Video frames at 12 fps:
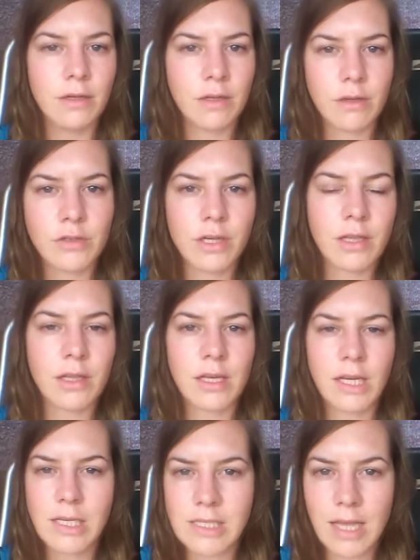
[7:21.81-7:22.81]

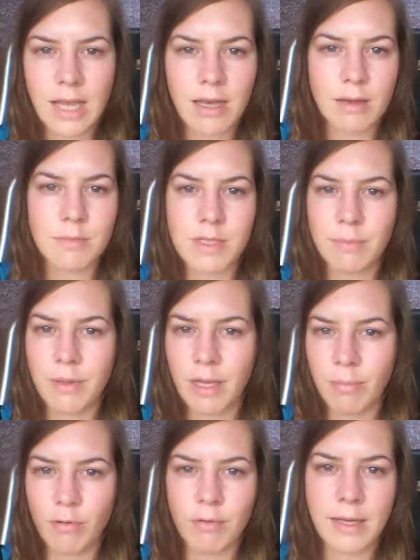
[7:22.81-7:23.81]
juggling exams and
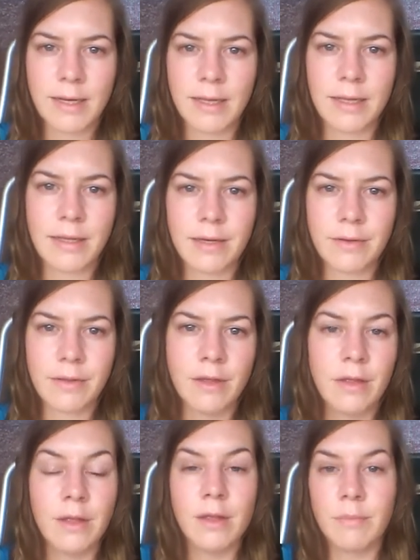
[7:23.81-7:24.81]
paper writing and
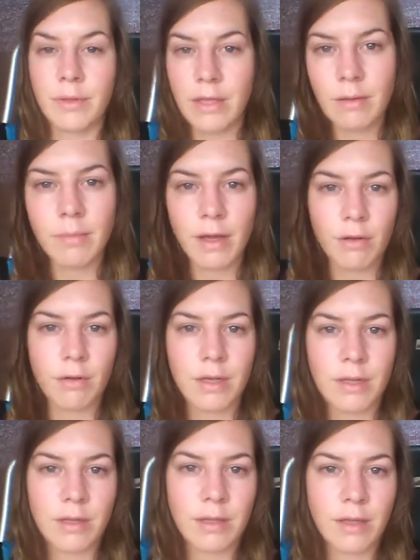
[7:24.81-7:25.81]
being
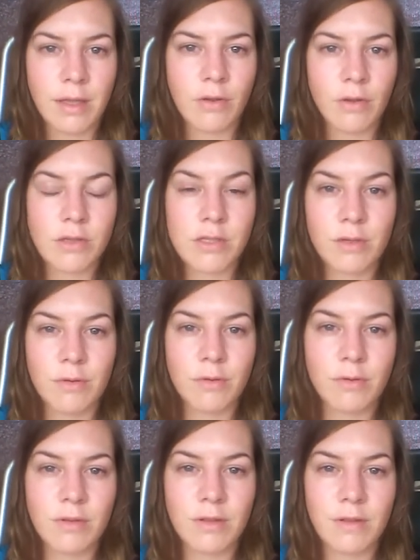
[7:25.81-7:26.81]
married, and
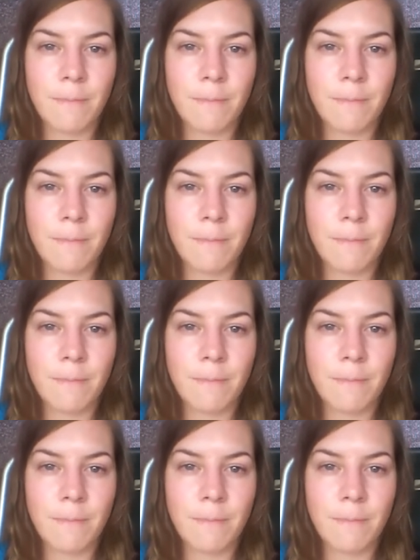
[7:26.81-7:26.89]
also